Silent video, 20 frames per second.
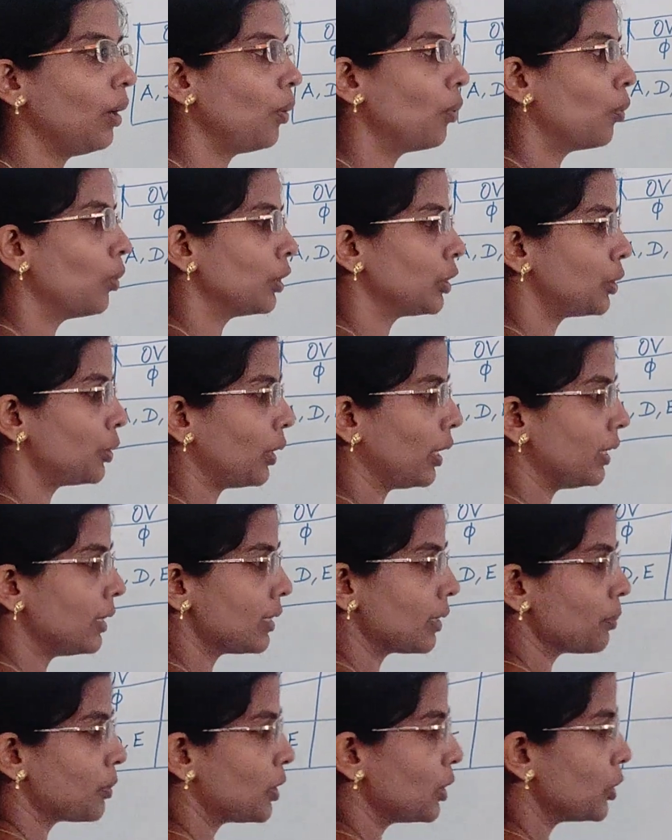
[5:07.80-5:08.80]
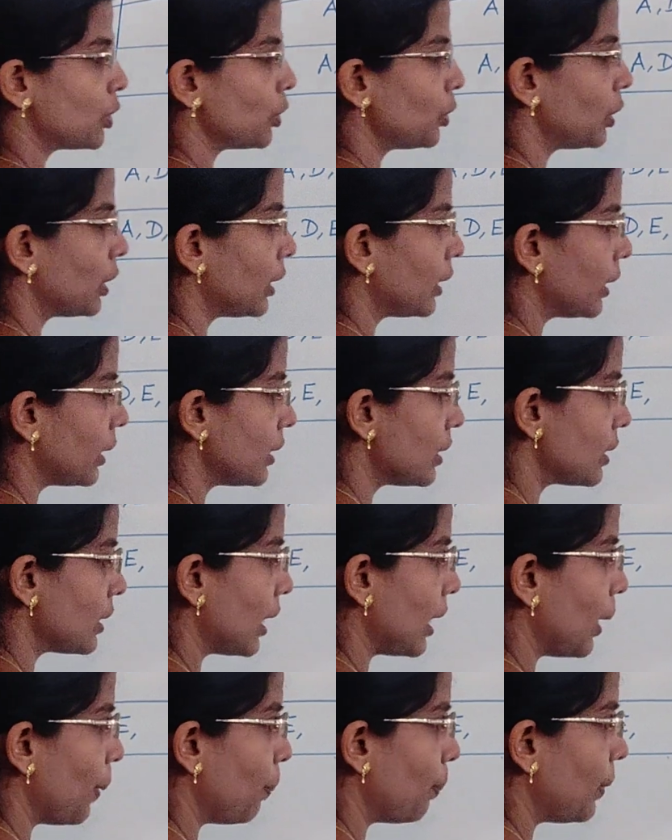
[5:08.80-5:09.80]
What should I substitute in this
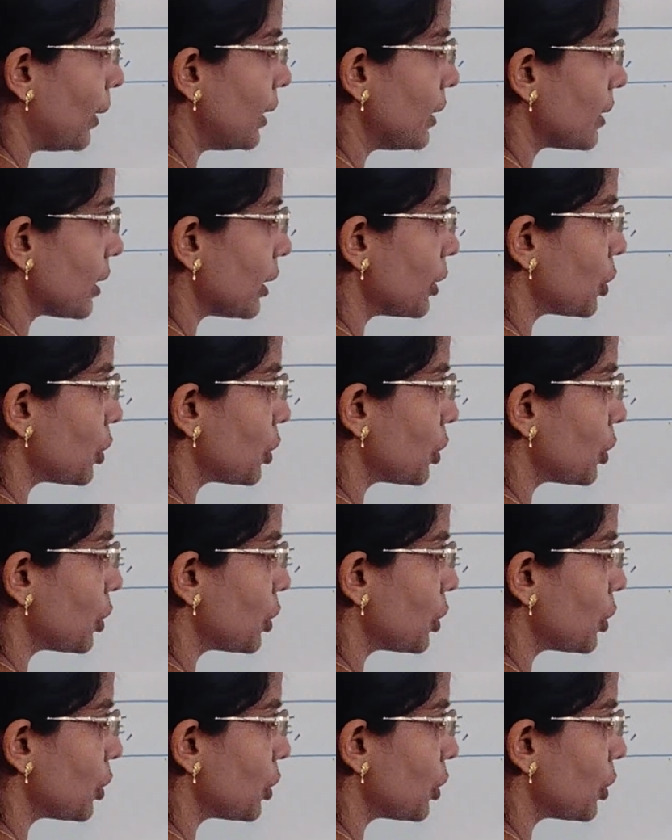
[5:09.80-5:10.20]
A place?